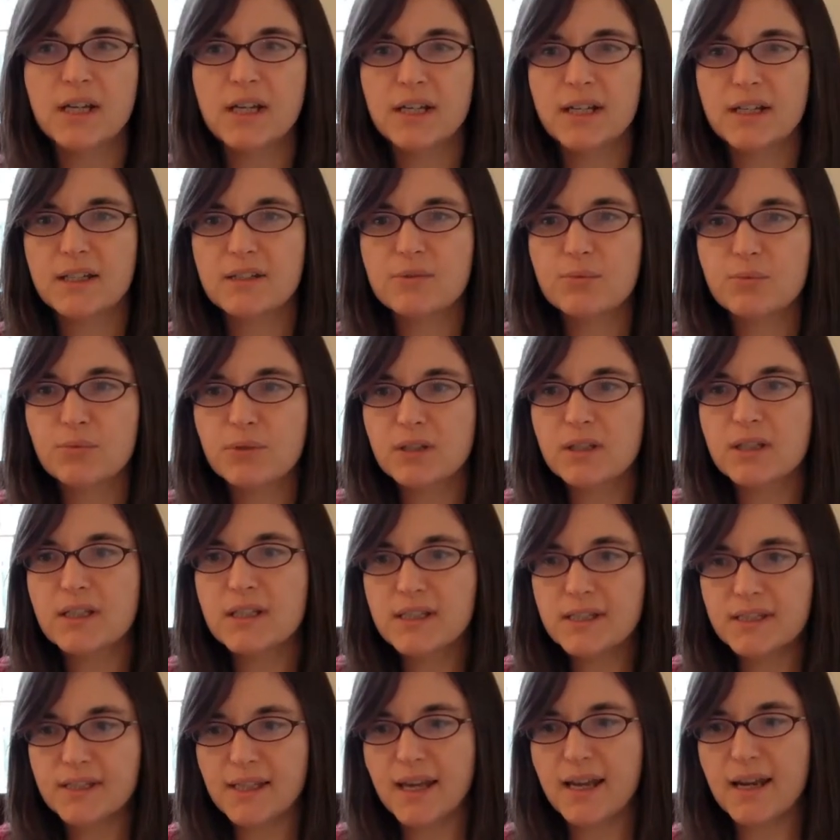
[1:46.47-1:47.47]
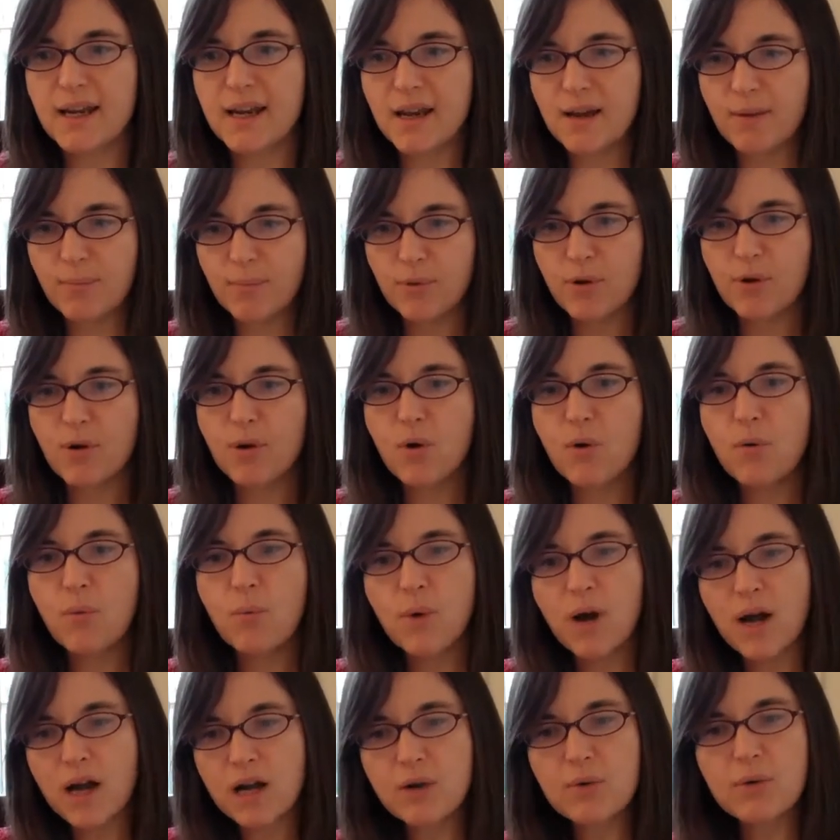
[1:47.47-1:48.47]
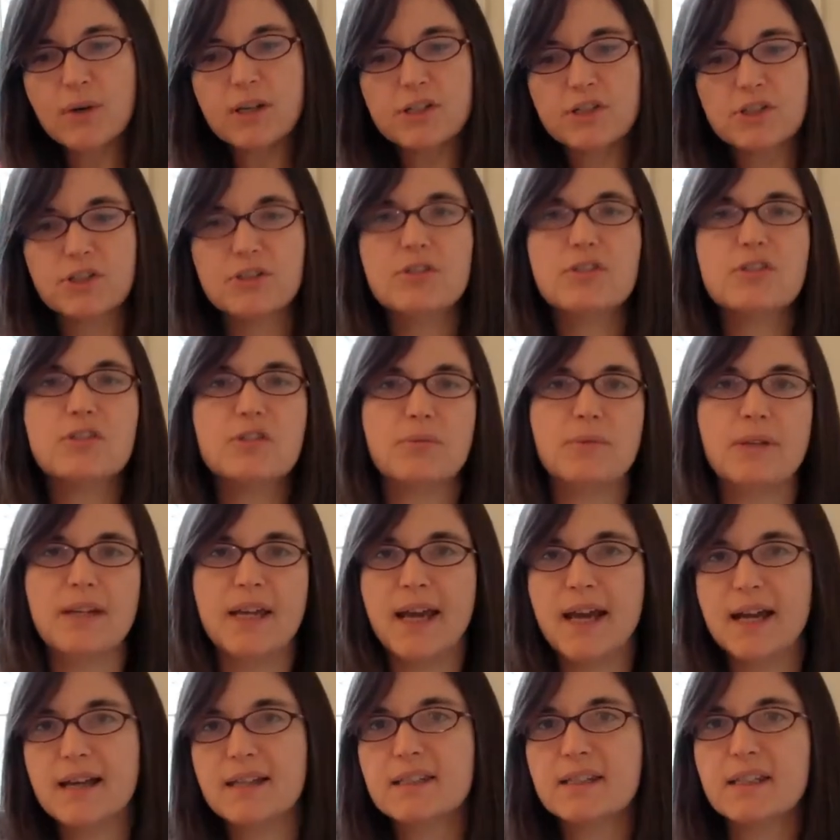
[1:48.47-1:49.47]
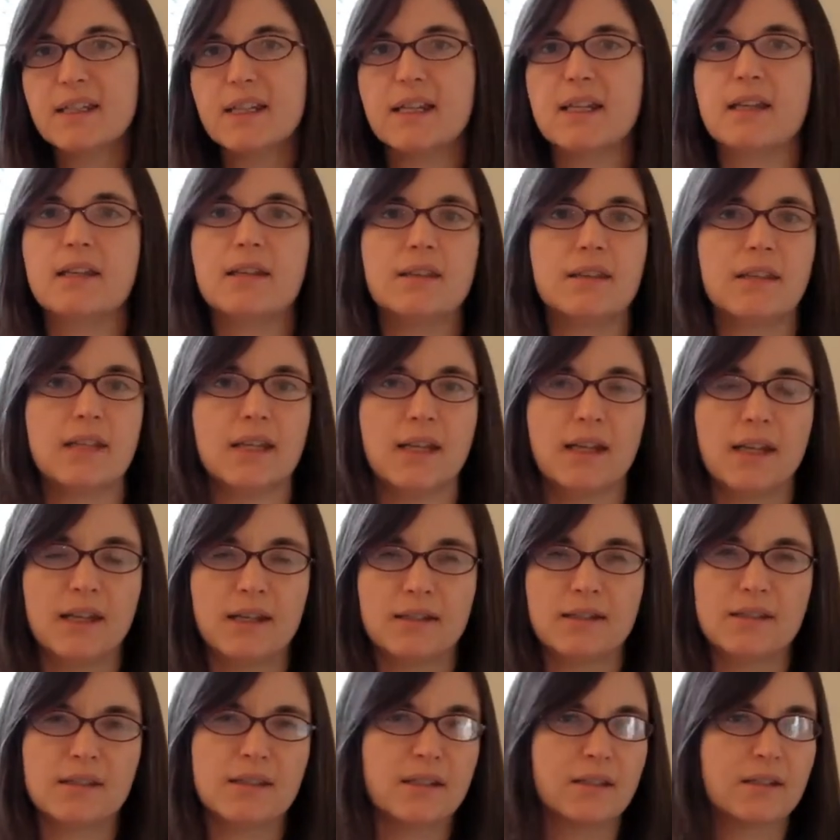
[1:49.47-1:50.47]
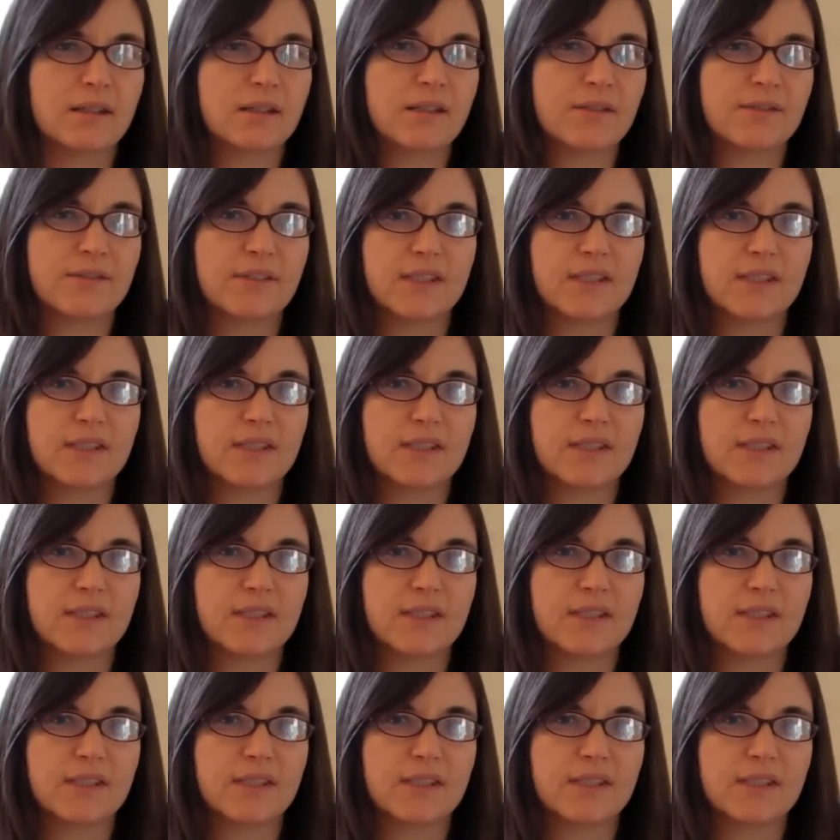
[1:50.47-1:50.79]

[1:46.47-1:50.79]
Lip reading: is really set up what questions do we ask in the instance of,